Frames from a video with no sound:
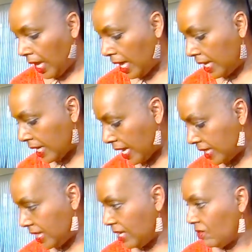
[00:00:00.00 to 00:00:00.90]
And I
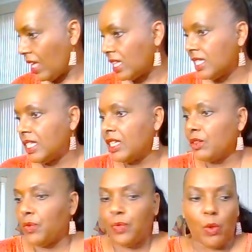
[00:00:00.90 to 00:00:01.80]
think that's
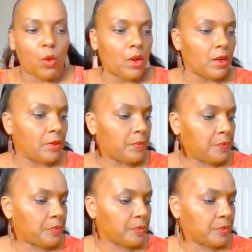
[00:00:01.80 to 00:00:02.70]
it for
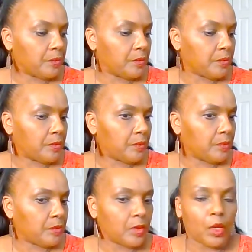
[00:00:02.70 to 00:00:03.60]

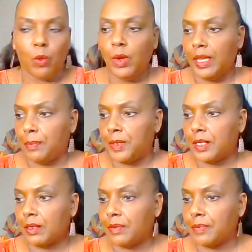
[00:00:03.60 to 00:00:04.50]

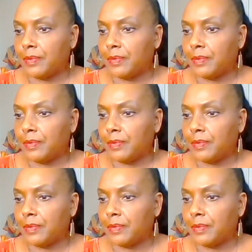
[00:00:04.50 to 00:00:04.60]
whips.